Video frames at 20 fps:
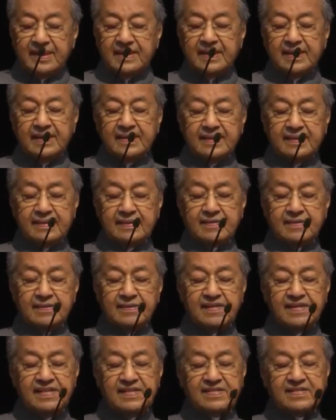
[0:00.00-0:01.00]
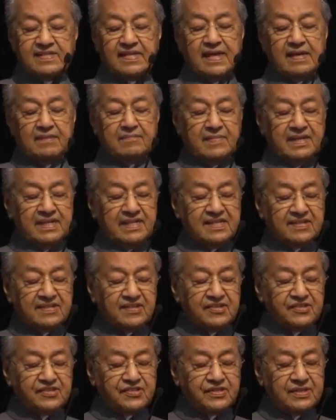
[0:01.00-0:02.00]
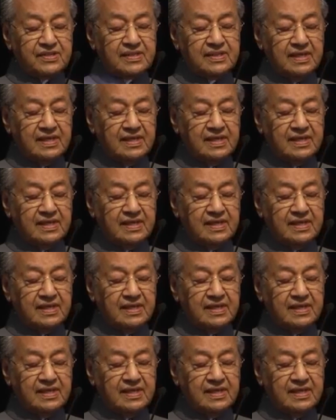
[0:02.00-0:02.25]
this administration